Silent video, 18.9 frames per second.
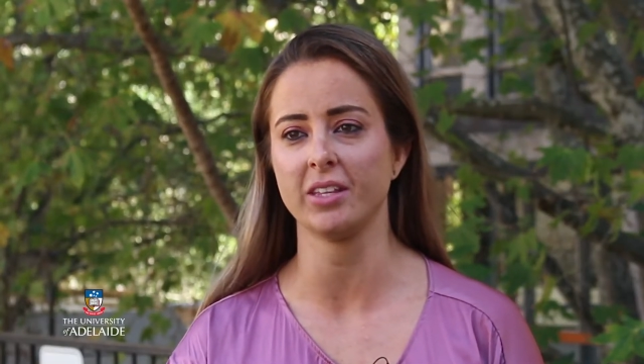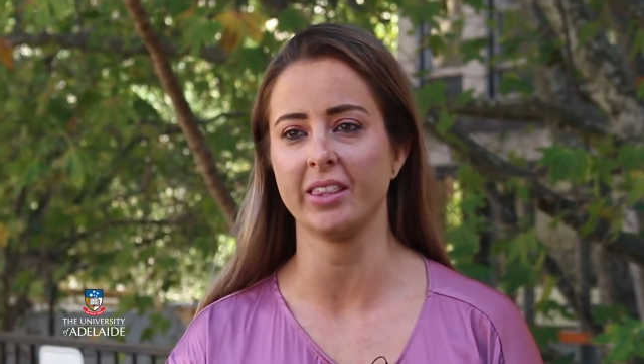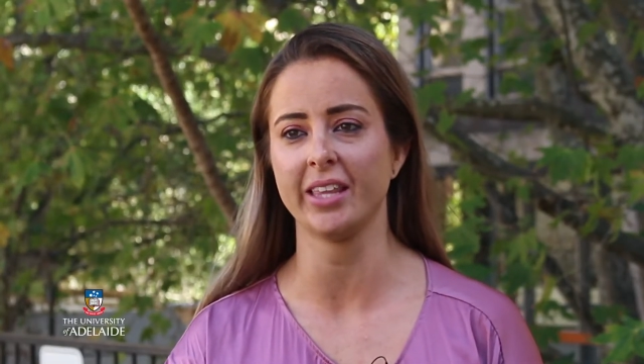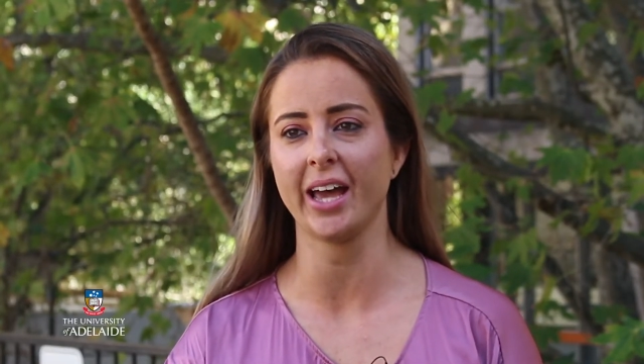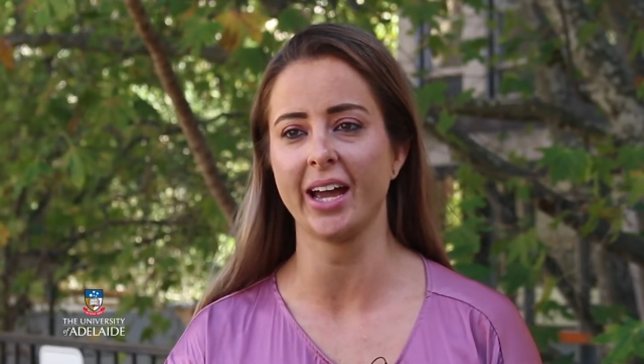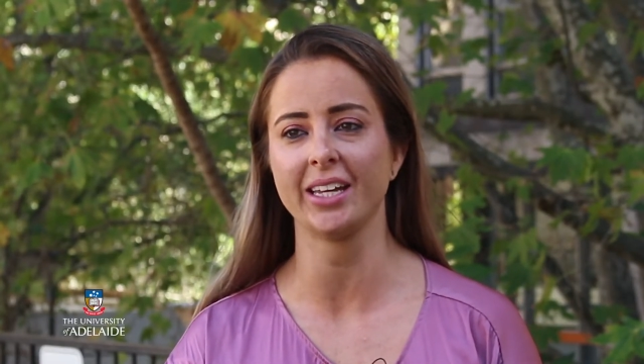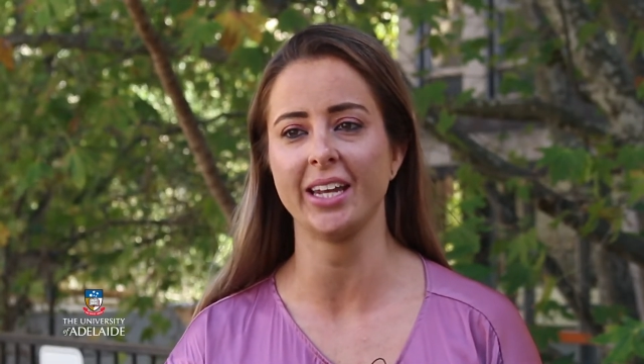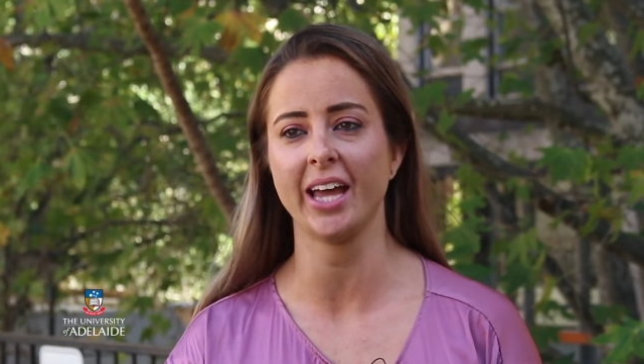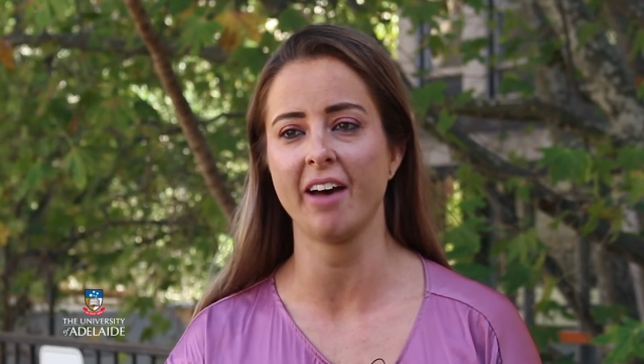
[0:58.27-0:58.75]

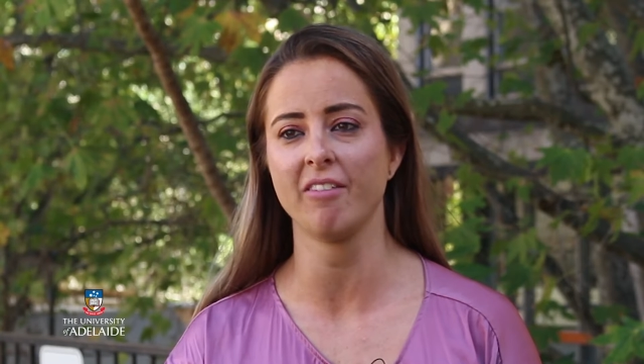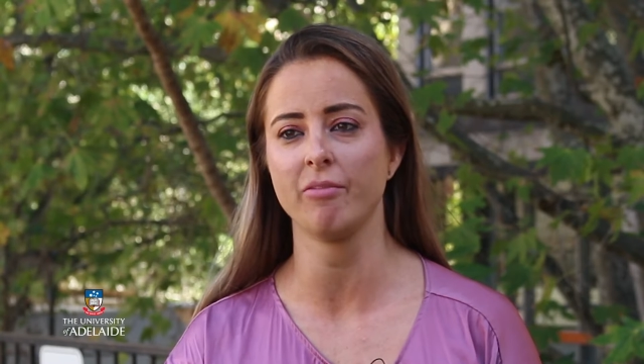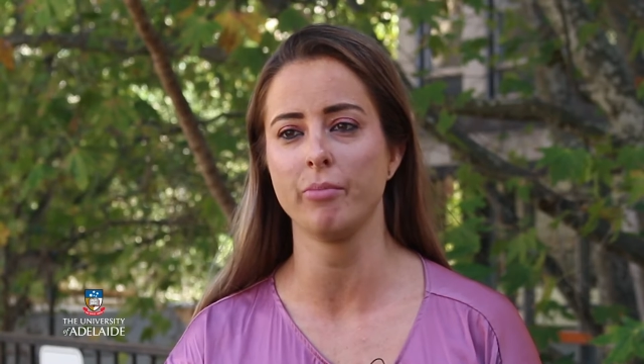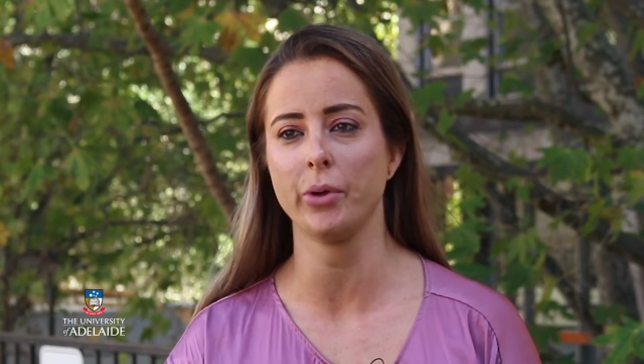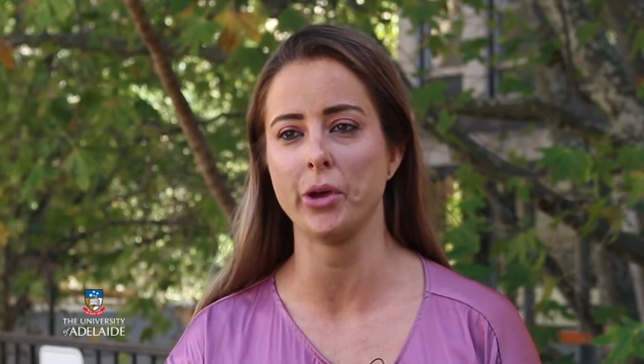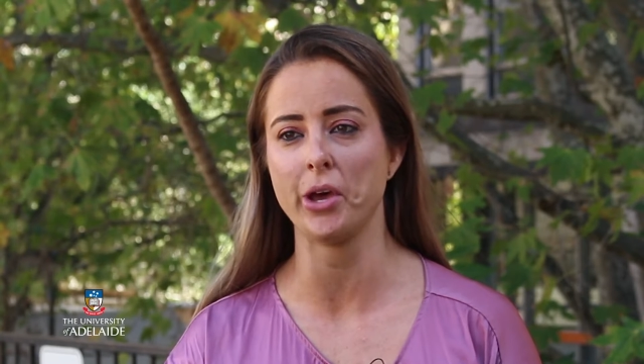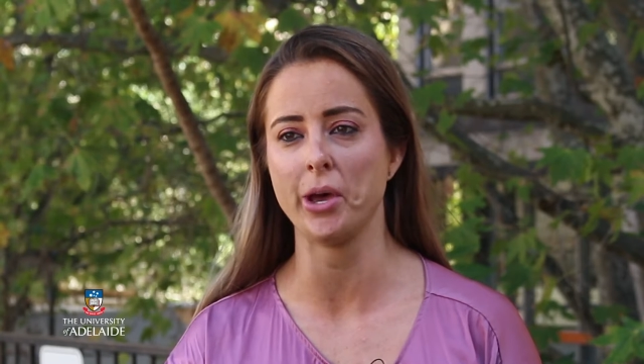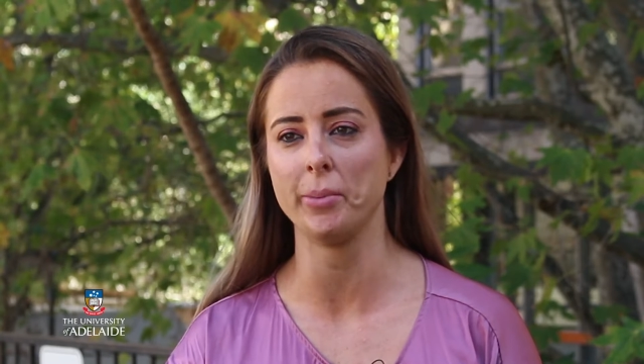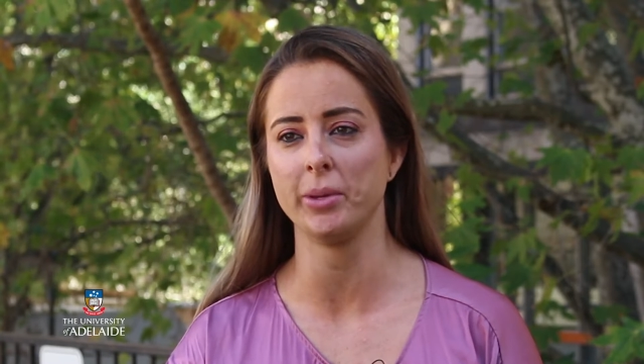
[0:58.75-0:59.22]
and that can
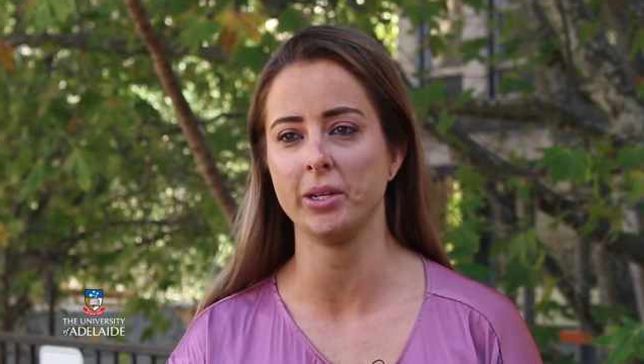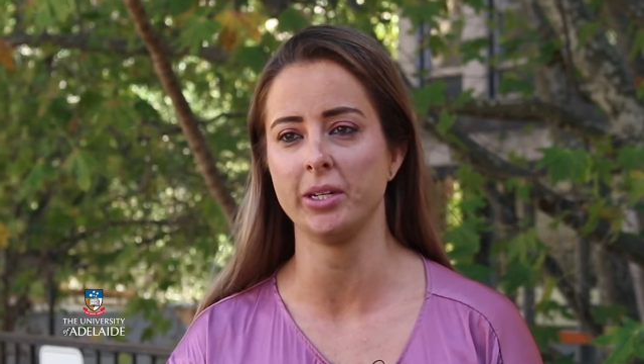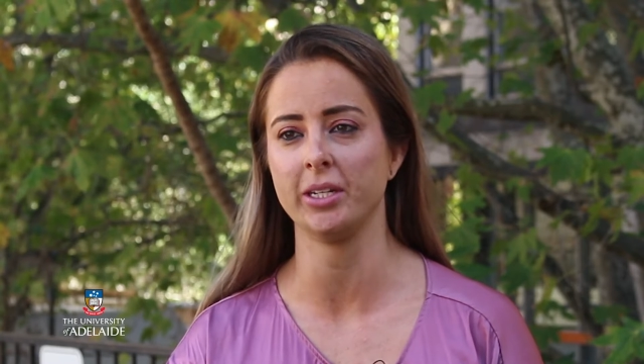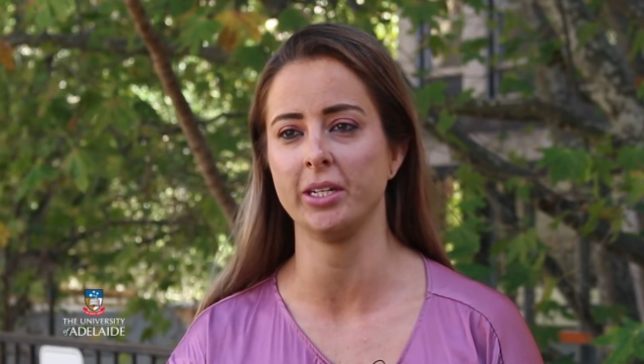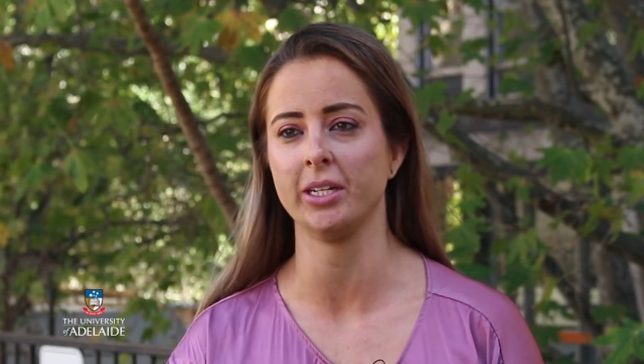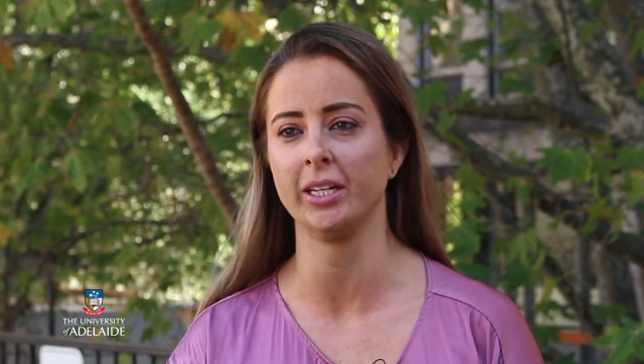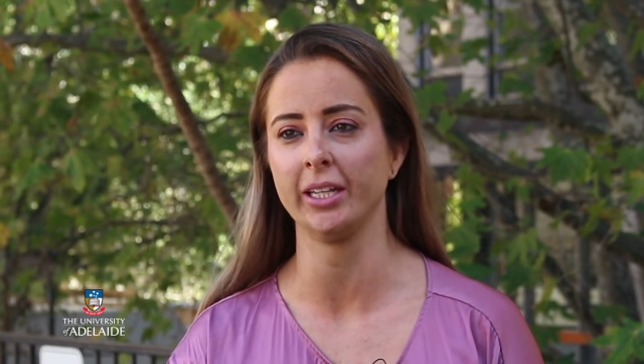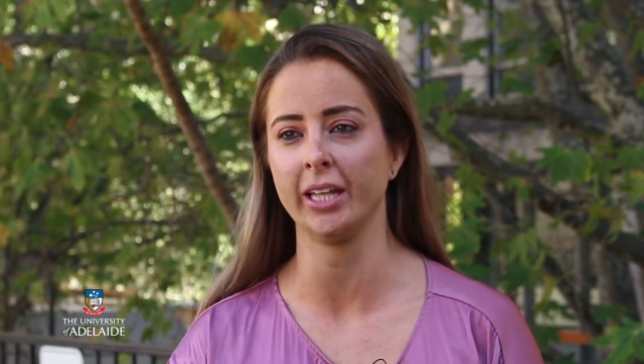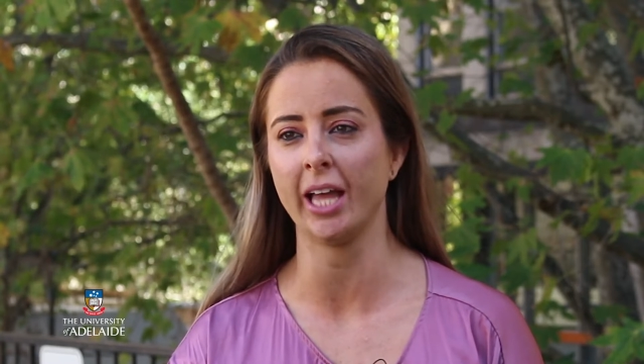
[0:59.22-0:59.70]
have
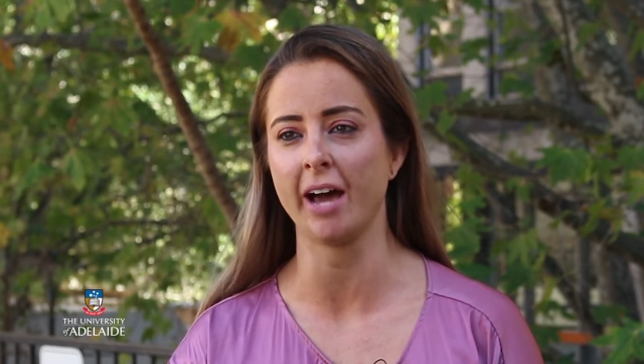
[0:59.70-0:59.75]
permanent